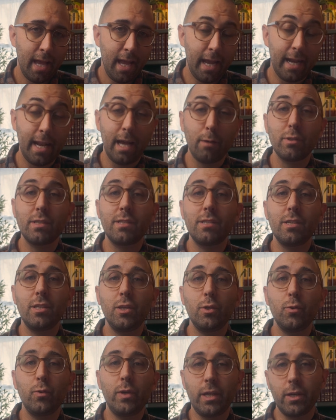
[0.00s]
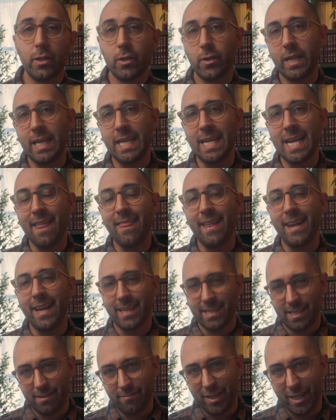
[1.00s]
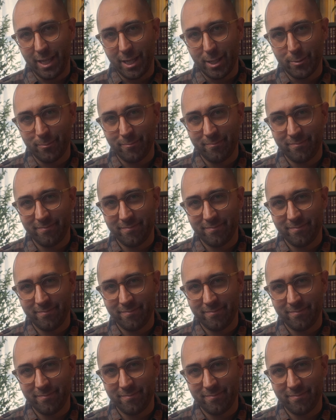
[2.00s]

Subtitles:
And I will see you here in the next video.